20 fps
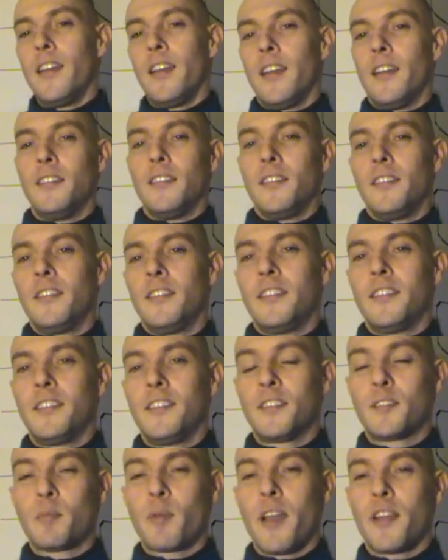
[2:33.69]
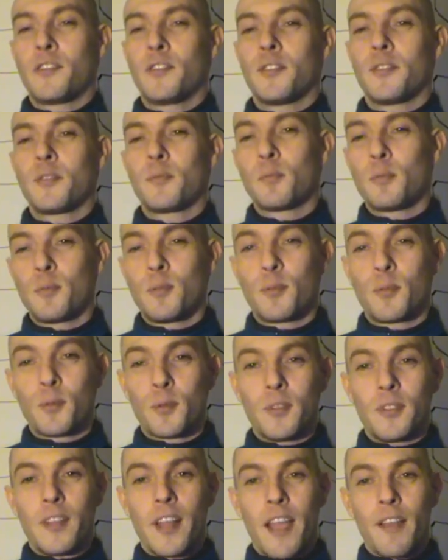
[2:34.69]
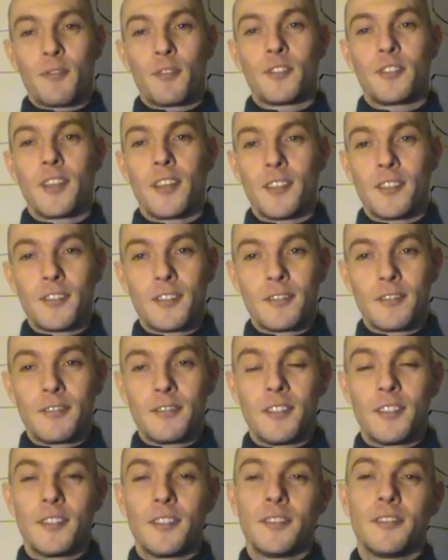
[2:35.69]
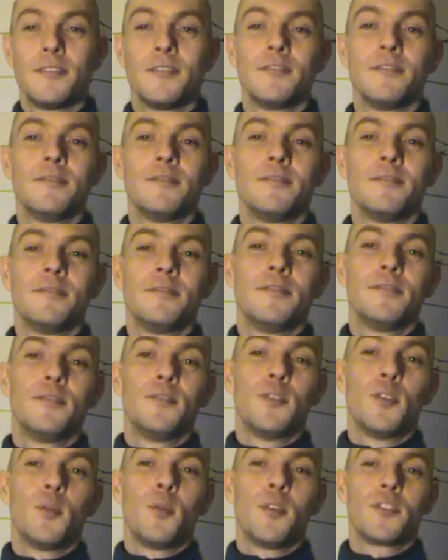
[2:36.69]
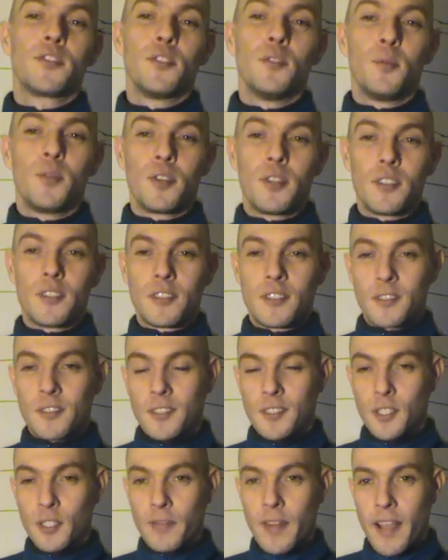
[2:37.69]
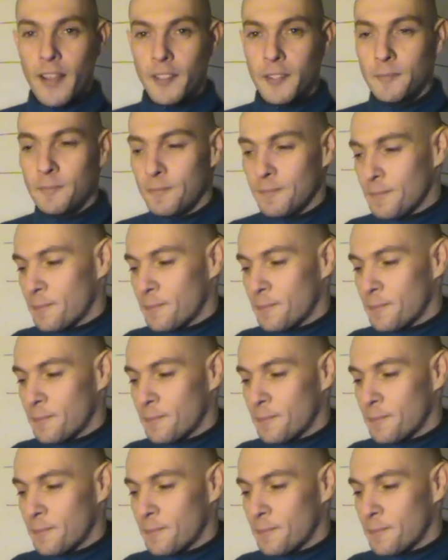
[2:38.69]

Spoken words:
And then the dispatcher, through the laughter, says, no wants, no warrants, clear valid.